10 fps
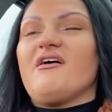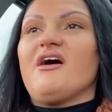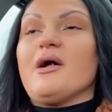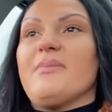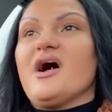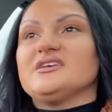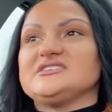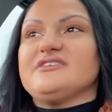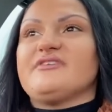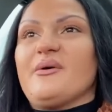I
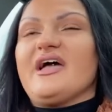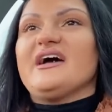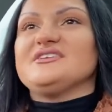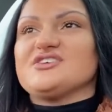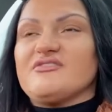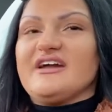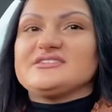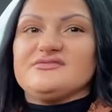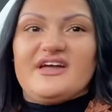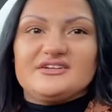personally felt it had
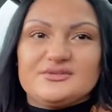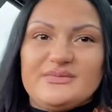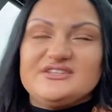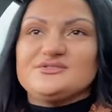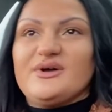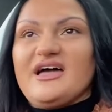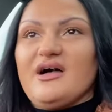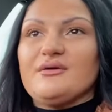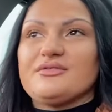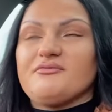direct effect on mental
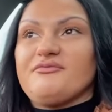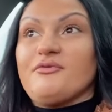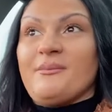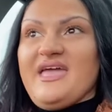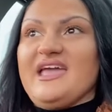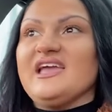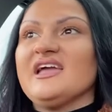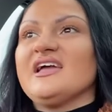health for me